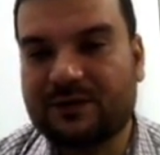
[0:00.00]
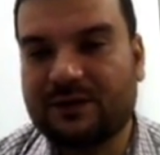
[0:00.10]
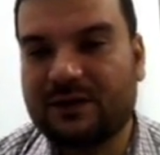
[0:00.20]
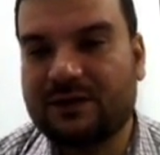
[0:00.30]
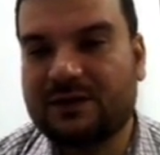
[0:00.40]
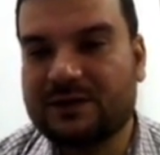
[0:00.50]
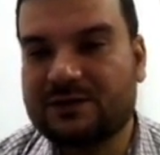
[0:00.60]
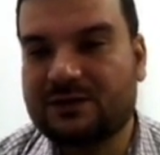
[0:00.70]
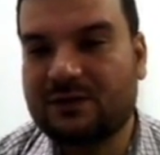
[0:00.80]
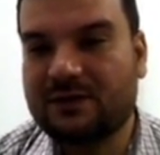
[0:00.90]
It
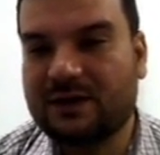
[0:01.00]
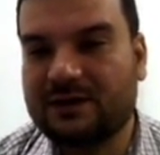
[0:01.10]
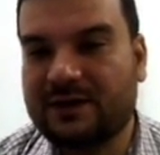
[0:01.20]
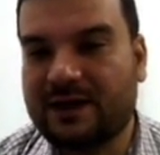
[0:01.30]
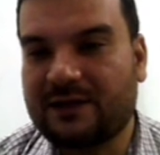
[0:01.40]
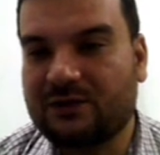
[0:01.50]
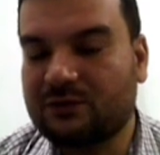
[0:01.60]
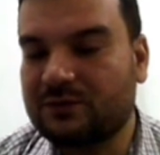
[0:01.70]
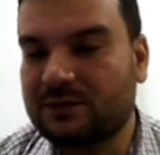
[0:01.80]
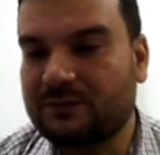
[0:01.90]
does not attack
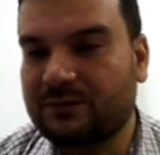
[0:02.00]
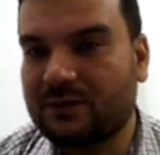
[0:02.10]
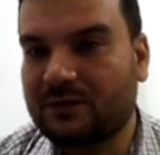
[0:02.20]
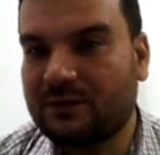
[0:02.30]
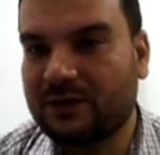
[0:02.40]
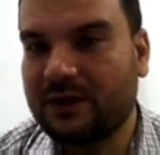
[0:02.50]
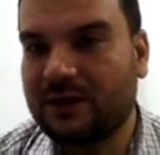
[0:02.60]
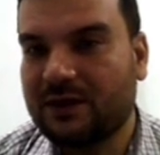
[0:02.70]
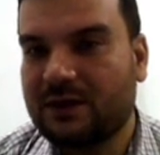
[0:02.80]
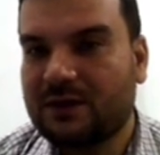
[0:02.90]
human.
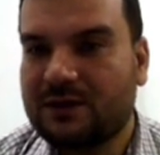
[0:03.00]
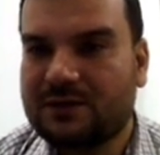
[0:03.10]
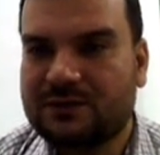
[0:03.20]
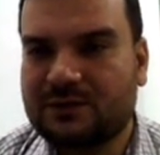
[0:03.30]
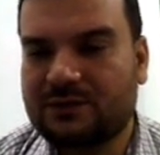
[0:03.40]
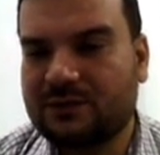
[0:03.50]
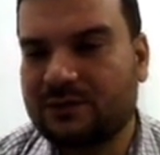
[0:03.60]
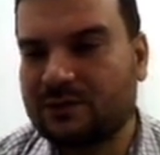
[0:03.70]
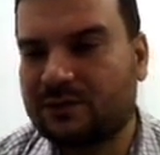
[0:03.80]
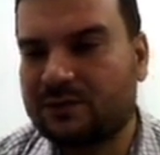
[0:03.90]
Okay, so
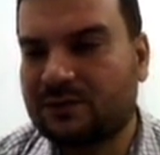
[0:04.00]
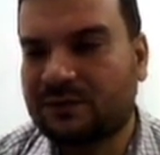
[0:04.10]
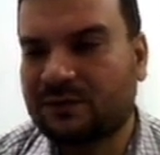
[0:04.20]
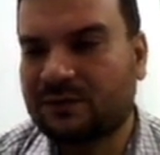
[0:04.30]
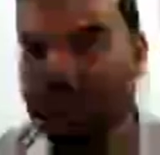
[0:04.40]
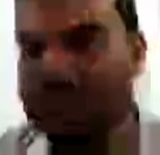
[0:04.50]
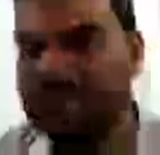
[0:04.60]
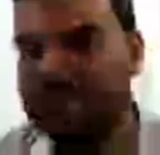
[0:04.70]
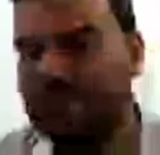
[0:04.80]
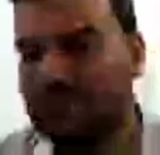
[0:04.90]
although he
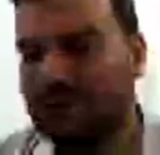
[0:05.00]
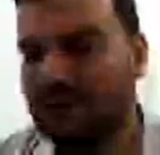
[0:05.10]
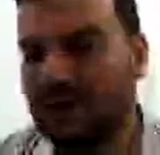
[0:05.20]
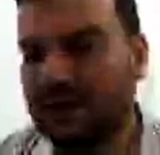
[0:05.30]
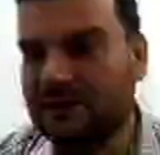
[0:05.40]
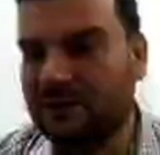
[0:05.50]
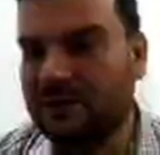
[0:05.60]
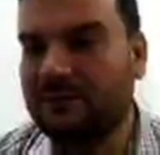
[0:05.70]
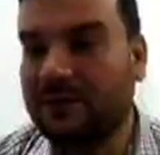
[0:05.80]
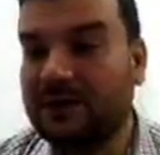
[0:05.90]
is a large
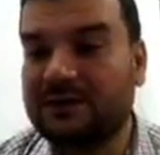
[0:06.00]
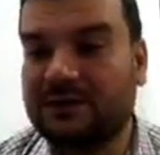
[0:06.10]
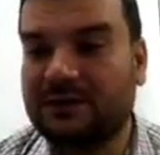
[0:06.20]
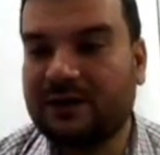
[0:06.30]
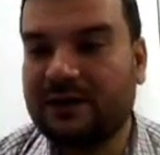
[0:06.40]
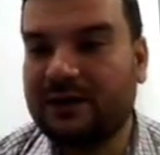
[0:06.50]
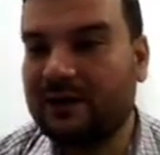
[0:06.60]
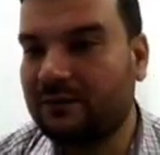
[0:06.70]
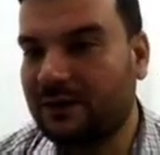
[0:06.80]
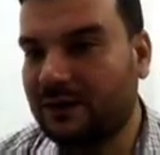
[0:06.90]
one, but he
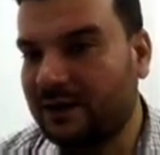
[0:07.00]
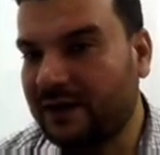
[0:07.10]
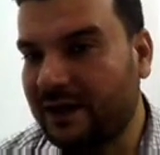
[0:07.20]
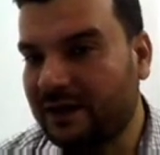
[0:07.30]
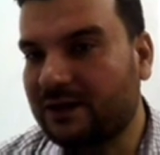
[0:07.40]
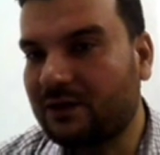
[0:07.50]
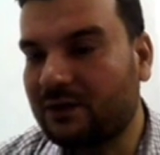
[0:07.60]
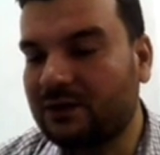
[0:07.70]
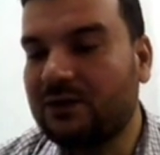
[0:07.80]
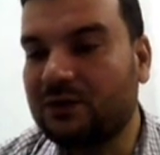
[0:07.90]
never attack
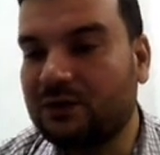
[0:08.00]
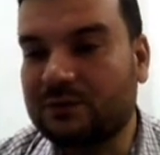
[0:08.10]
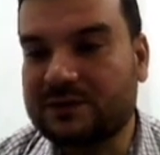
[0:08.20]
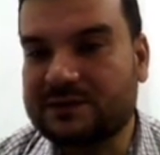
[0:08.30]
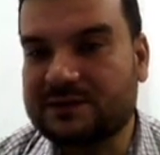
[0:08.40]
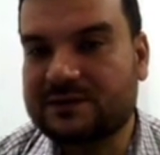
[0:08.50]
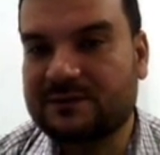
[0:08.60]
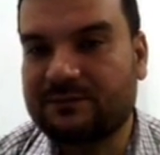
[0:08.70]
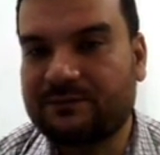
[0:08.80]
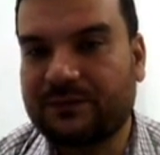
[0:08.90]
on
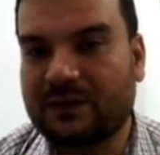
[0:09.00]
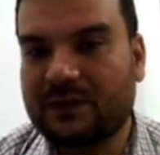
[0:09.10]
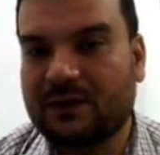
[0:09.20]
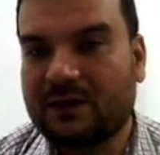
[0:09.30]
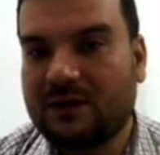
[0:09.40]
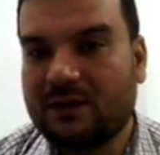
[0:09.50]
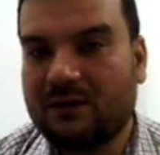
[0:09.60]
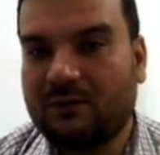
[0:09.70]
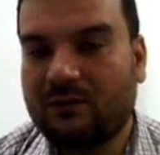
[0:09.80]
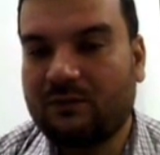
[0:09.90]
humans.
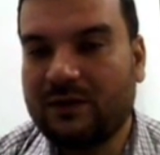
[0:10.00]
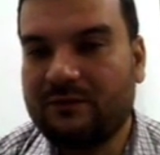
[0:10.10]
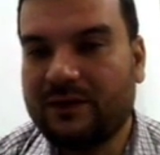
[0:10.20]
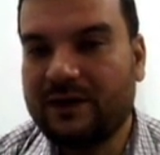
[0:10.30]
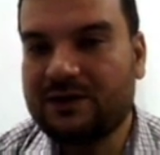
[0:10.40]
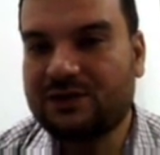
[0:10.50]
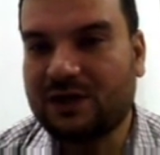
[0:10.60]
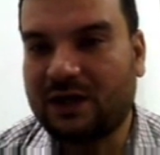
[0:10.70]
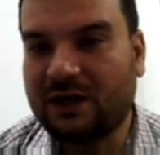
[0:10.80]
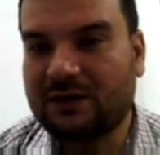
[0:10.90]
One whale
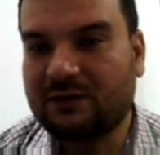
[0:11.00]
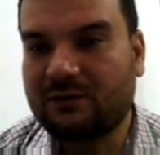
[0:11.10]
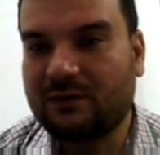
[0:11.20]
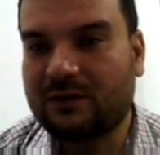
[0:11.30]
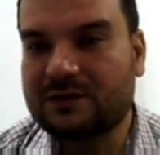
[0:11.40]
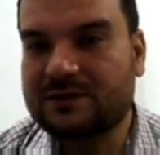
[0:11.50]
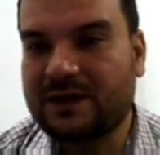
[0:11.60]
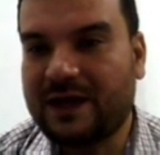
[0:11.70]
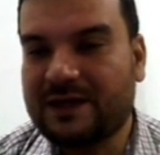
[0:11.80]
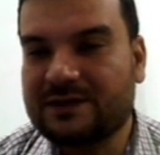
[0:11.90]
shark was
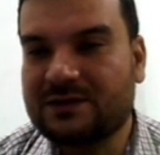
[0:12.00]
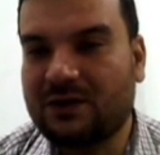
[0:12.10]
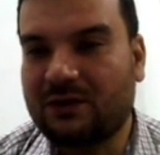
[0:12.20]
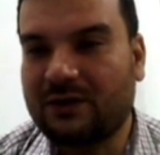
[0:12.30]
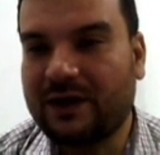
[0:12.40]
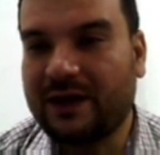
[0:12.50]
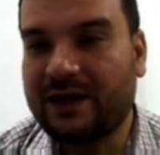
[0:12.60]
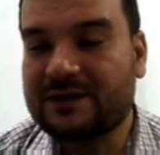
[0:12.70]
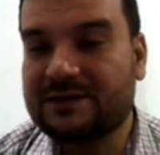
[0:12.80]
as long as